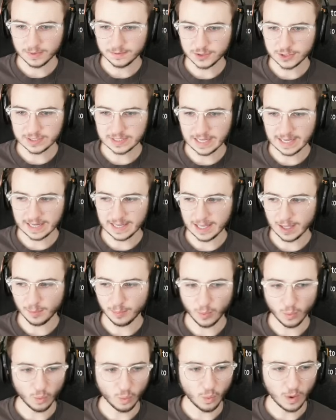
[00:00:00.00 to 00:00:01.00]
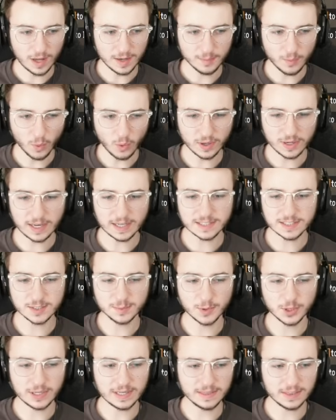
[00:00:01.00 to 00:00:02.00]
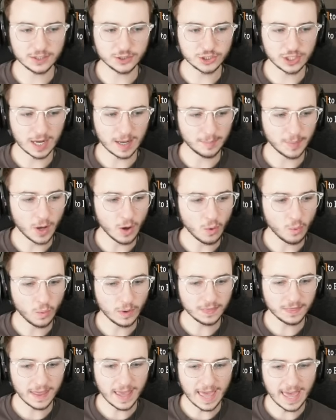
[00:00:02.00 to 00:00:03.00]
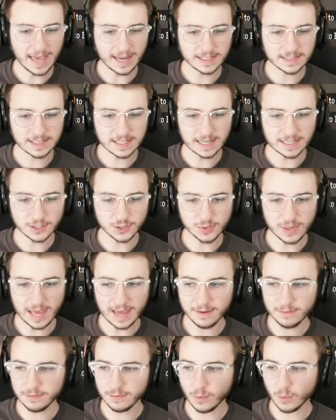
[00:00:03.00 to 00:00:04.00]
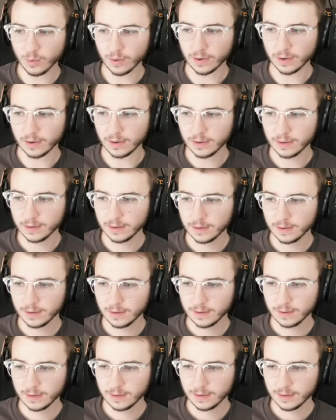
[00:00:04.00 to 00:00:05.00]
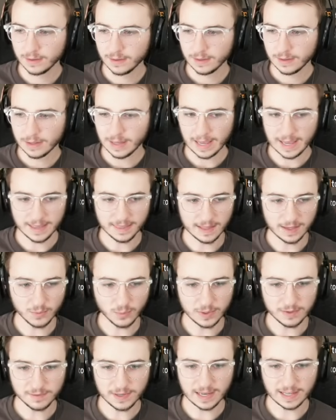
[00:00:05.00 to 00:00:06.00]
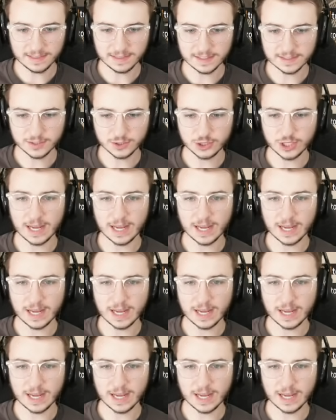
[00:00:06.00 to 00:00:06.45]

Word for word: We've just got to help one more customer in the shop. Oh, what the heck did I do that for? And then we've got this